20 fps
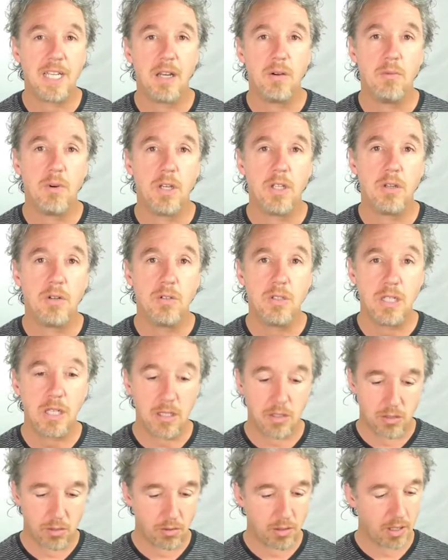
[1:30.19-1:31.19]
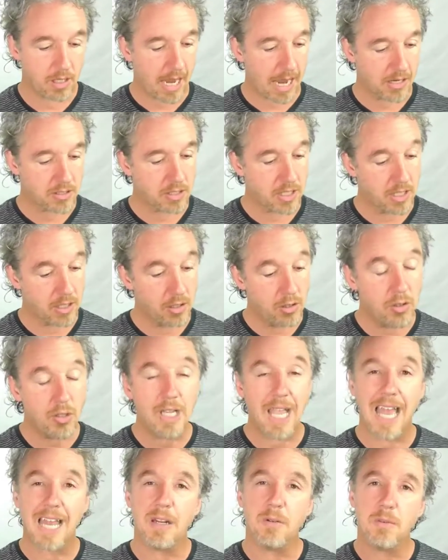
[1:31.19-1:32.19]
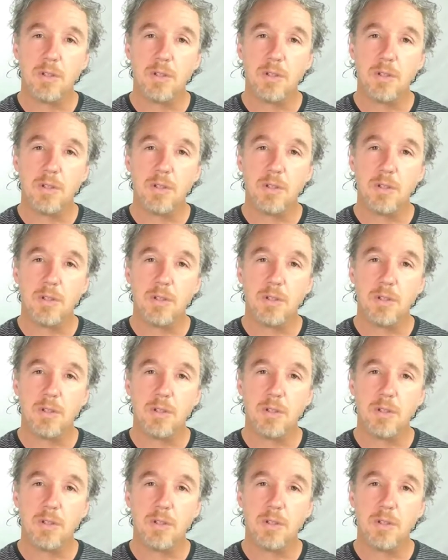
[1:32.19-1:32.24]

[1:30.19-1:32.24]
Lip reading: out what yours is, you can actually look at it.